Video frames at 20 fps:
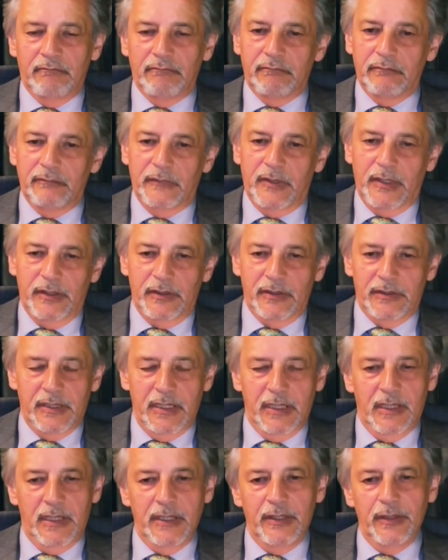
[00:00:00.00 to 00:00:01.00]
They
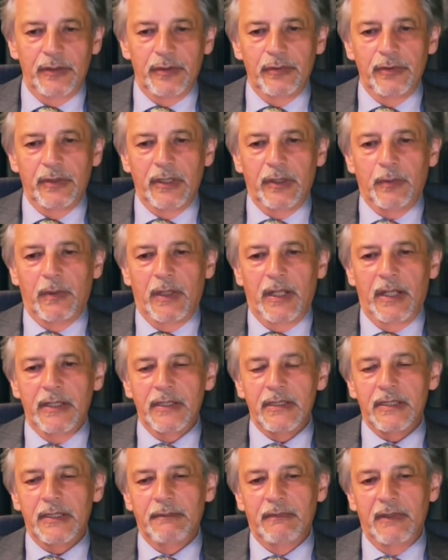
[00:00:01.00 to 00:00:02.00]
certainly do require
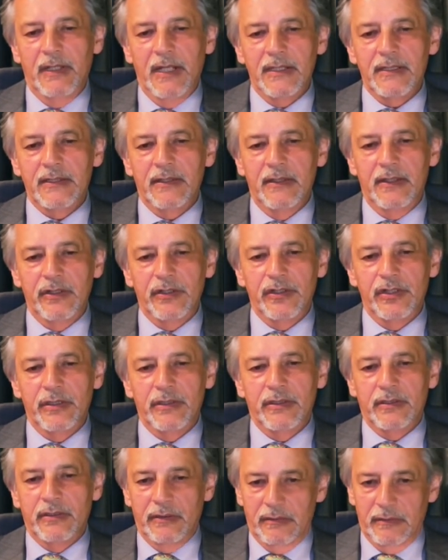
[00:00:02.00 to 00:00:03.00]
some less
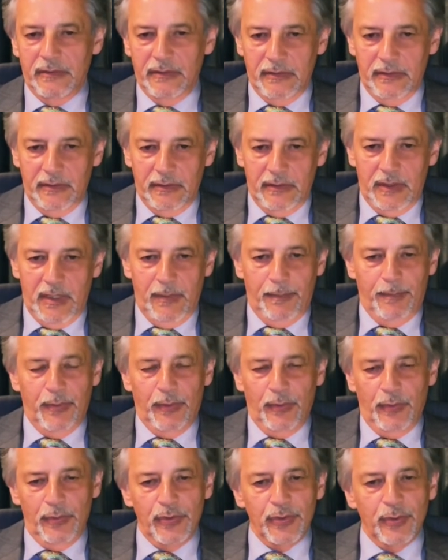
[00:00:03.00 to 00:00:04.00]
rigid
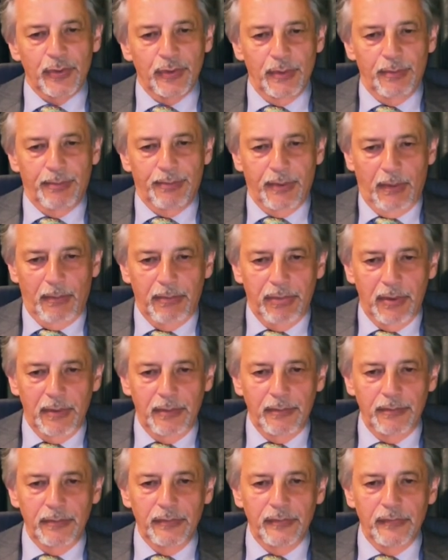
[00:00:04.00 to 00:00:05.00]
approach to the
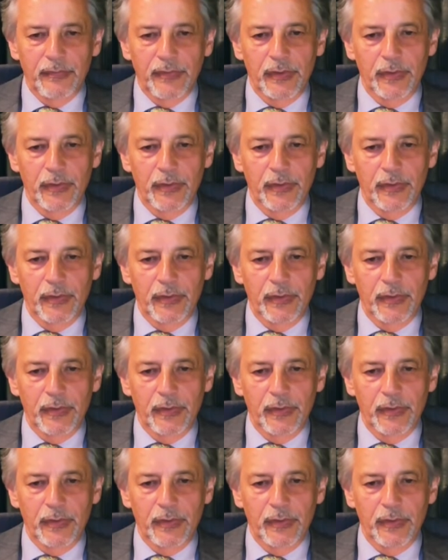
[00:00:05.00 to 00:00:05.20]
problem.